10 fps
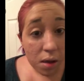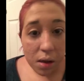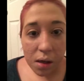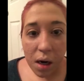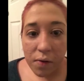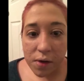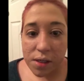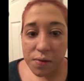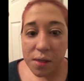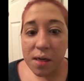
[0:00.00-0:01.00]
The coverage
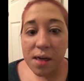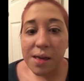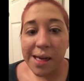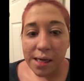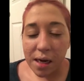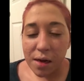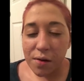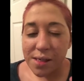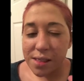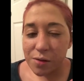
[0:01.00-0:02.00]
is really good. Like you
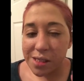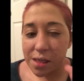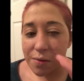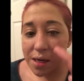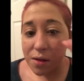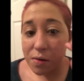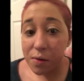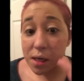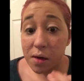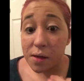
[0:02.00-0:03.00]
can still see the red through
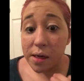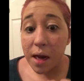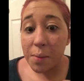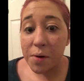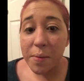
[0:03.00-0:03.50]
like on the camera,